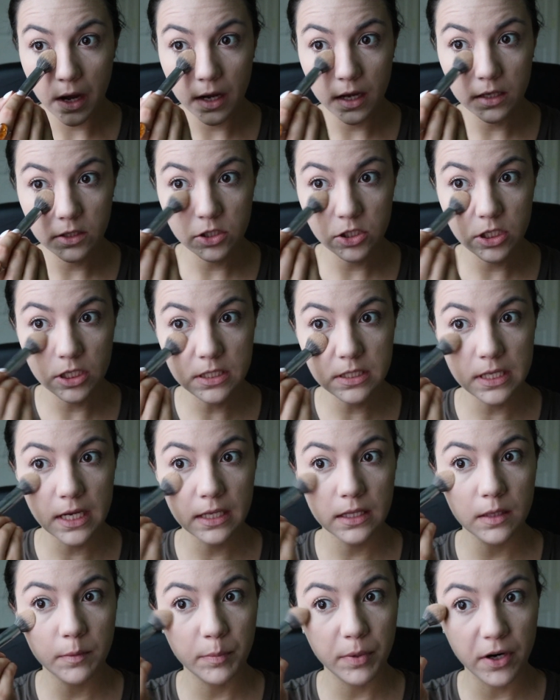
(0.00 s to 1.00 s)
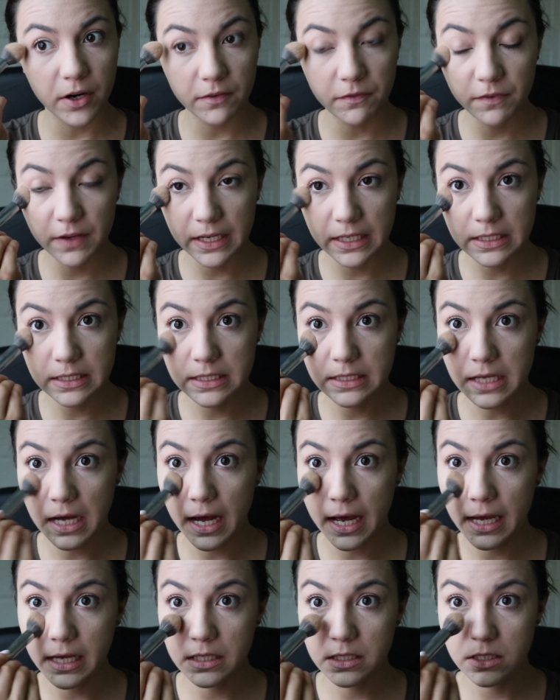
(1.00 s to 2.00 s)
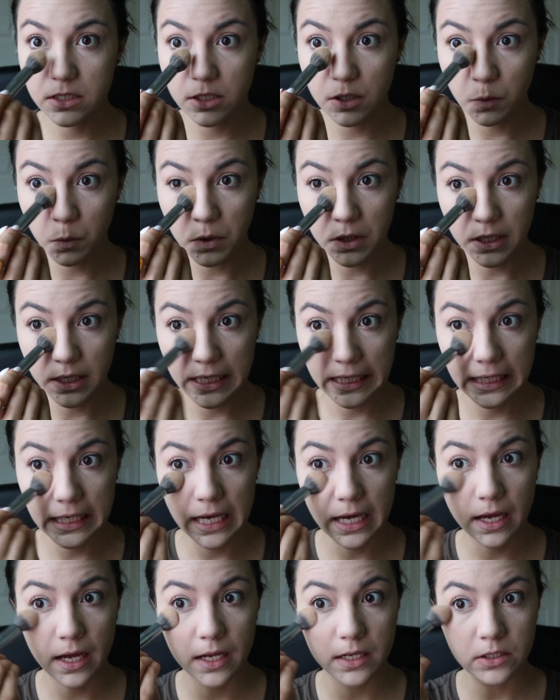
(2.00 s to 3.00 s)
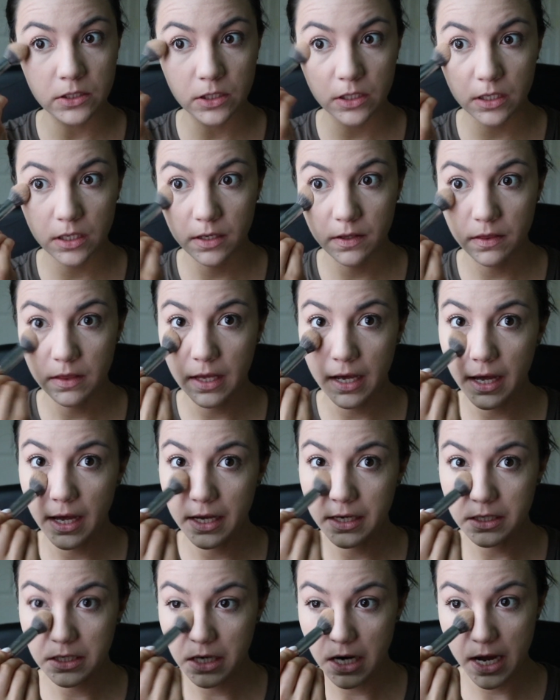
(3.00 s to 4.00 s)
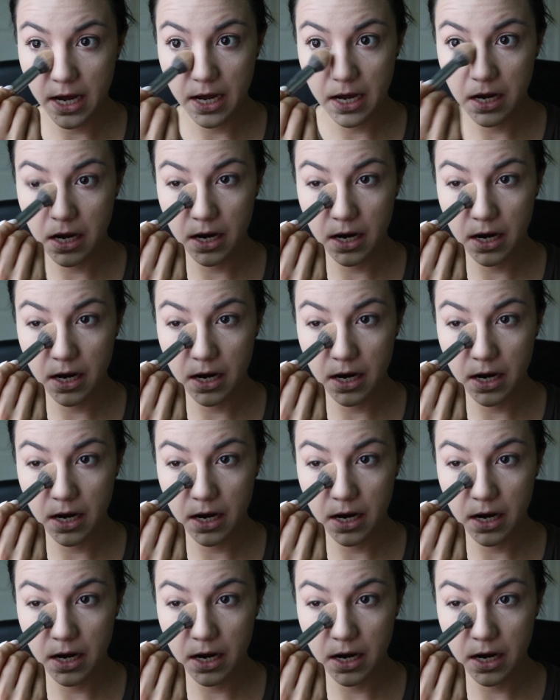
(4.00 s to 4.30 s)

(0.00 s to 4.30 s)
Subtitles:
It's just like the perfect size to really get under the under eye